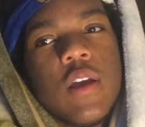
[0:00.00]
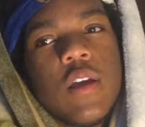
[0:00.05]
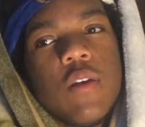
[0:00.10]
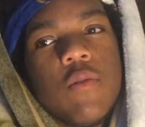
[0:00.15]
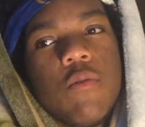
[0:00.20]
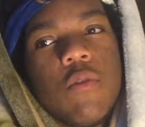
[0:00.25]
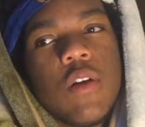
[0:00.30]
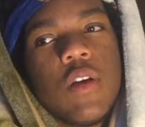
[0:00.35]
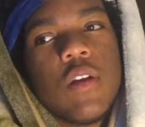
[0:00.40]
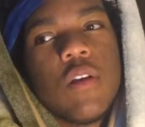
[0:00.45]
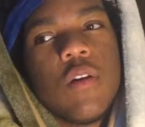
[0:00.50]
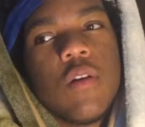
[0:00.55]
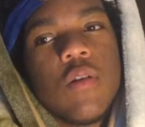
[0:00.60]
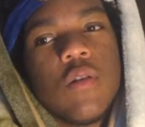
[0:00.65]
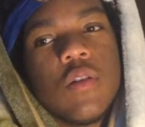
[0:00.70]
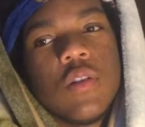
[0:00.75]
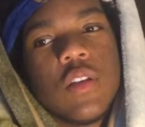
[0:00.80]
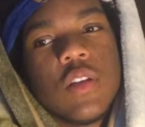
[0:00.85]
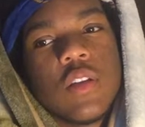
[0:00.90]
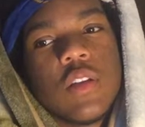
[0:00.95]
and rent
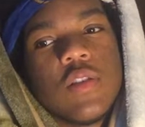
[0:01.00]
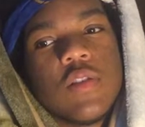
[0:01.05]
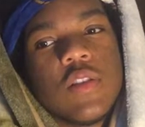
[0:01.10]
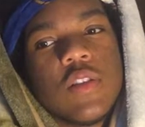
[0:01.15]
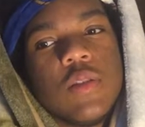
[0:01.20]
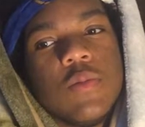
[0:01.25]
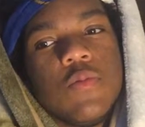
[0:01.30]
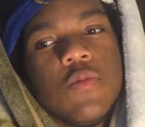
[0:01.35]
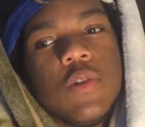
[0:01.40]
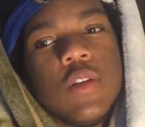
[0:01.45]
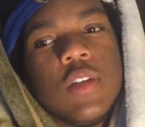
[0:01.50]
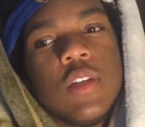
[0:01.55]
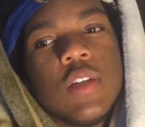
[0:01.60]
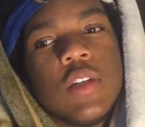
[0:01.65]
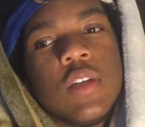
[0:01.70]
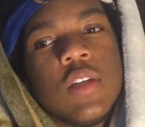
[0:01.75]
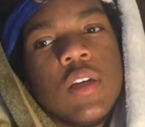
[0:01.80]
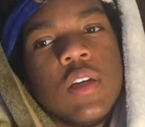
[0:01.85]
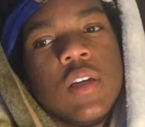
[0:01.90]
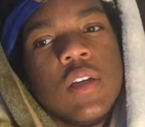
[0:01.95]
all in like the same week.
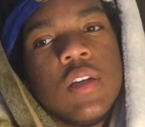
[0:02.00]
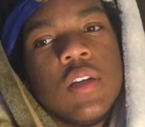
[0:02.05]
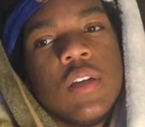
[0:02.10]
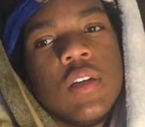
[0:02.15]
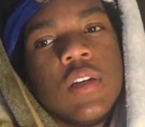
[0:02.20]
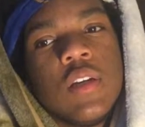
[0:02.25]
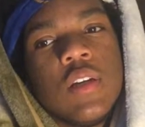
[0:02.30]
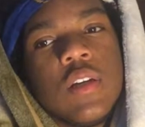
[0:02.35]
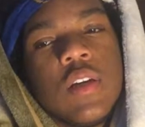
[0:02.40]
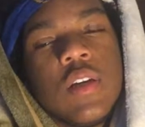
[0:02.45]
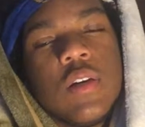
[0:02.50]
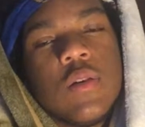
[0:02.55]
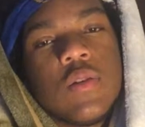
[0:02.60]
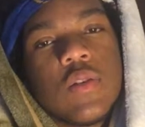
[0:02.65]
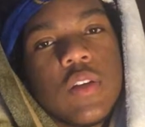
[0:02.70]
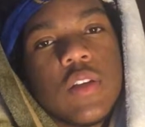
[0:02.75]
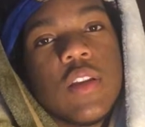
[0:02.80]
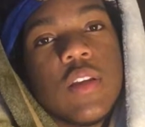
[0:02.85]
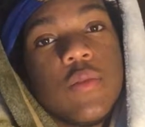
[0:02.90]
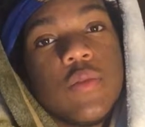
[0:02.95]
And
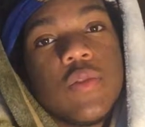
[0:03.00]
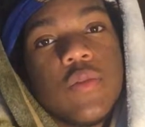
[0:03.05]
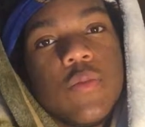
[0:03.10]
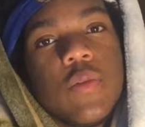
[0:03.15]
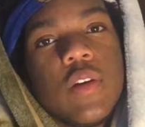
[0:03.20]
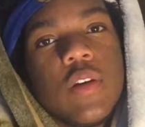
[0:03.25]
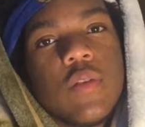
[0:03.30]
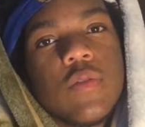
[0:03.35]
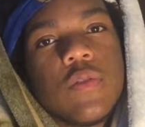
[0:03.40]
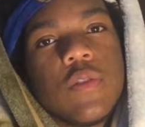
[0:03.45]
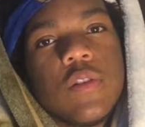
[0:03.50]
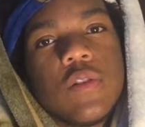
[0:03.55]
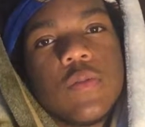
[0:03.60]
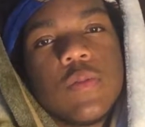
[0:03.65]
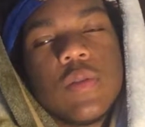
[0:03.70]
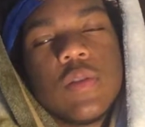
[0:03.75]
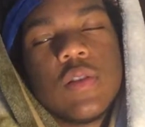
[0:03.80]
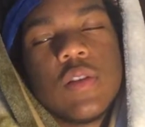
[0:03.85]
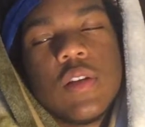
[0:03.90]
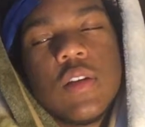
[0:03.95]
it was the week of
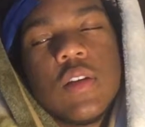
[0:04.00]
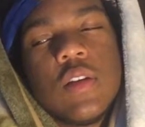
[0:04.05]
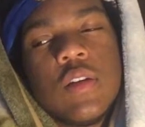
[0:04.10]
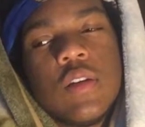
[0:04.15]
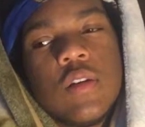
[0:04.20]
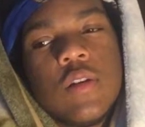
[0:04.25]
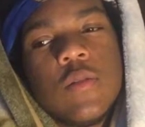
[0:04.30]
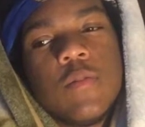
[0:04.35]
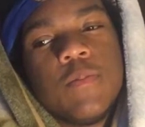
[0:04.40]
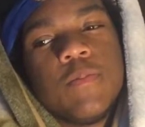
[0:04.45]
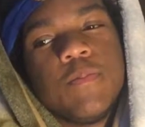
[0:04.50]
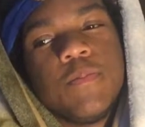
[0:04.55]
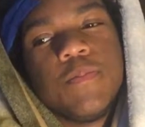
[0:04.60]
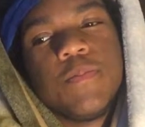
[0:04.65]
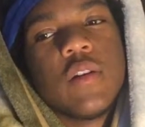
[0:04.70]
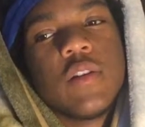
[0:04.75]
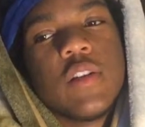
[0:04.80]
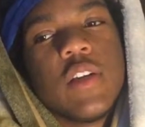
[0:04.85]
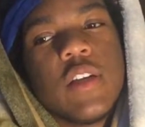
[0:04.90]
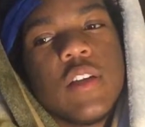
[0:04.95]
Christmas, and
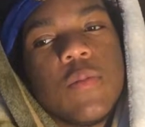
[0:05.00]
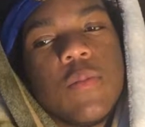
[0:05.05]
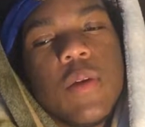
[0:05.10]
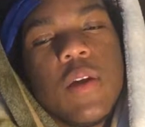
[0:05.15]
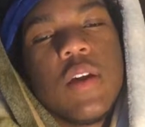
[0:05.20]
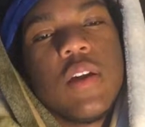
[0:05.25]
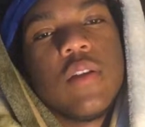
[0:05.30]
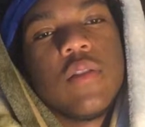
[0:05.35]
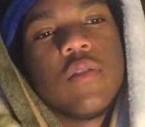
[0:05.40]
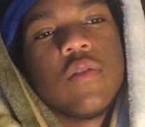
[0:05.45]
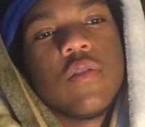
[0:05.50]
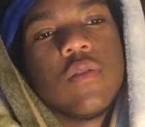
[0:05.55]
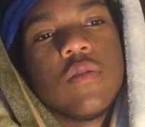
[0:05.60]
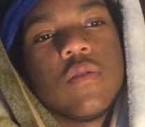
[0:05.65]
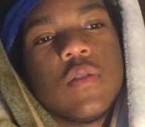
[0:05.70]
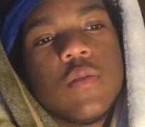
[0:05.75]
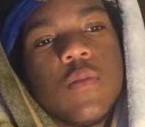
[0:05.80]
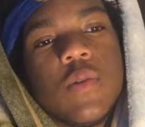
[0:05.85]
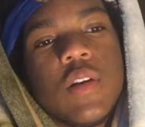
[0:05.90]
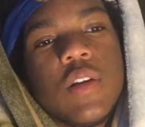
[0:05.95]
or she had to pay it so
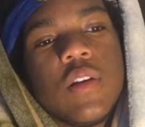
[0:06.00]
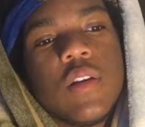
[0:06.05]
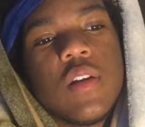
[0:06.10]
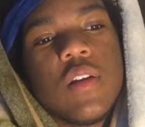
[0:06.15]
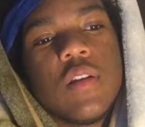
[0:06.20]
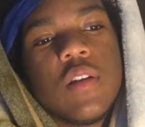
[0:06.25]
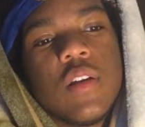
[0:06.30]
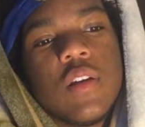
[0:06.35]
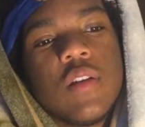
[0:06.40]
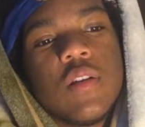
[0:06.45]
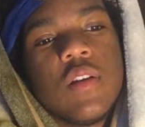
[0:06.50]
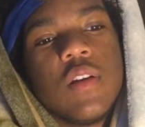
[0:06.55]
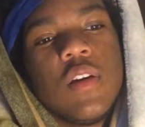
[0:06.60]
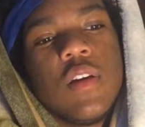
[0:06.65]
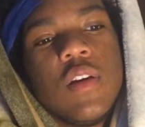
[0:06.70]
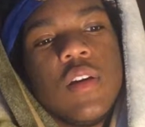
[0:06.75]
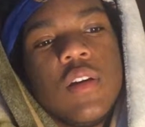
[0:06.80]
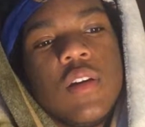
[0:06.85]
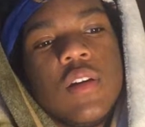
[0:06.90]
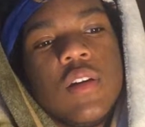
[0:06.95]
that we didn't get
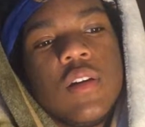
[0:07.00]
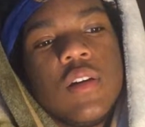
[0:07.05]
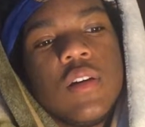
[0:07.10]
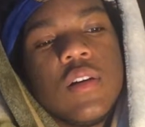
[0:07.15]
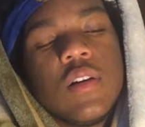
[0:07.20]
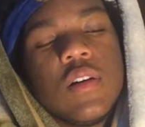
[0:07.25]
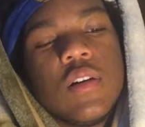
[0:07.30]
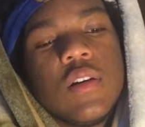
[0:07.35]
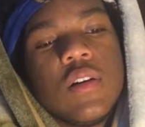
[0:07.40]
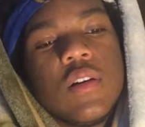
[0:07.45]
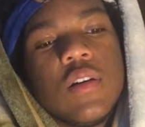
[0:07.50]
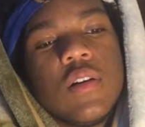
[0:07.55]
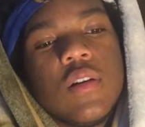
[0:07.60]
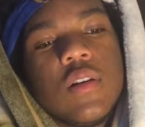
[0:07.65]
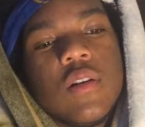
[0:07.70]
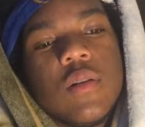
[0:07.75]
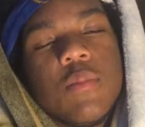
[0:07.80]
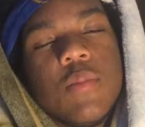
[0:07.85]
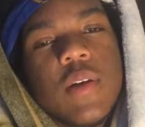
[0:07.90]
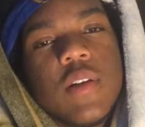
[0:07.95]

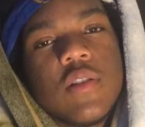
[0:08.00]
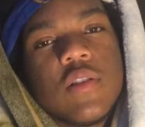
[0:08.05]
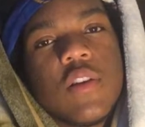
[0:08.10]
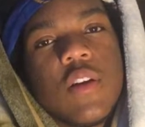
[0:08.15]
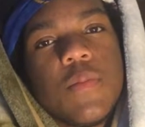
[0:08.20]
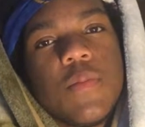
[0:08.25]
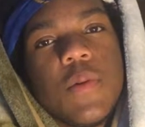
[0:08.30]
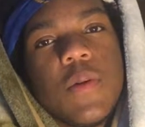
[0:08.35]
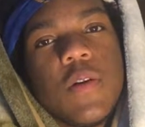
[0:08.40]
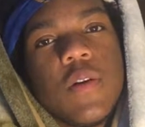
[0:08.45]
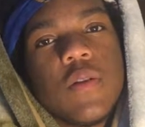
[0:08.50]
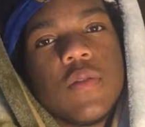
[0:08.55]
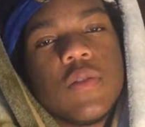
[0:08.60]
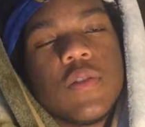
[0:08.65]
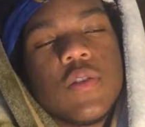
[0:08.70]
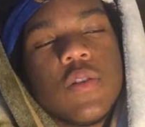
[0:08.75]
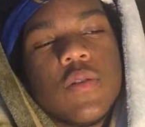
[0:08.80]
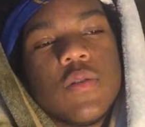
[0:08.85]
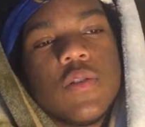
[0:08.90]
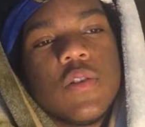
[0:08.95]
like messed up, you know.
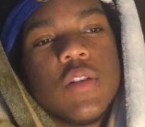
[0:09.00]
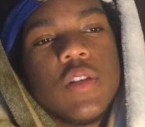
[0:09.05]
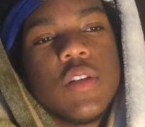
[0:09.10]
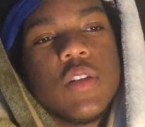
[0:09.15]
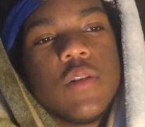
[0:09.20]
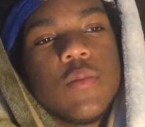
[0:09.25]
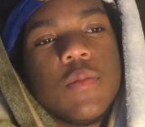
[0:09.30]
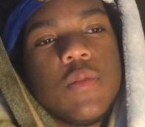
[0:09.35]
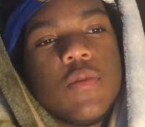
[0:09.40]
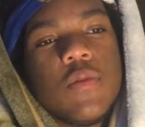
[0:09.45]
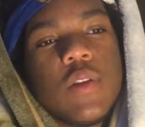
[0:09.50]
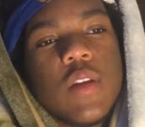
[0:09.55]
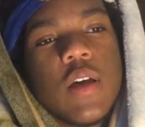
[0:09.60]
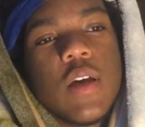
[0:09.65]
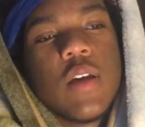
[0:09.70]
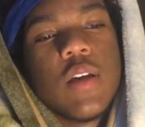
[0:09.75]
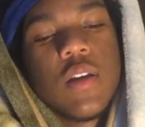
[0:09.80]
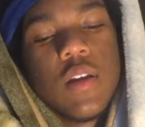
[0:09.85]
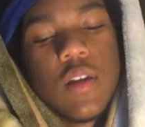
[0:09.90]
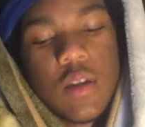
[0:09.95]
So she ended up doing
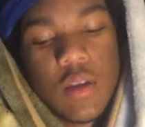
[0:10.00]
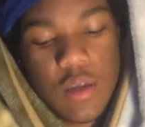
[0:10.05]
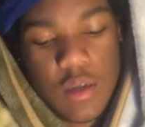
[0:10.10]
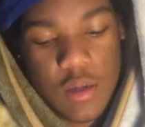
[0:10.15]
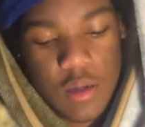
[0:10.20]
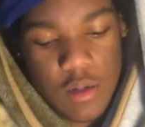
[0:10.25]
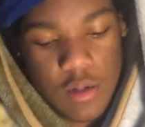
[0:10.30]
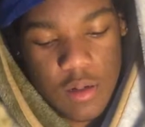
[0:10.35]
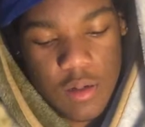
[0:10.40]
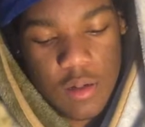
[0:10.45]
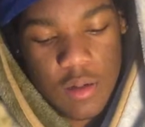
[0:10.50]
that, and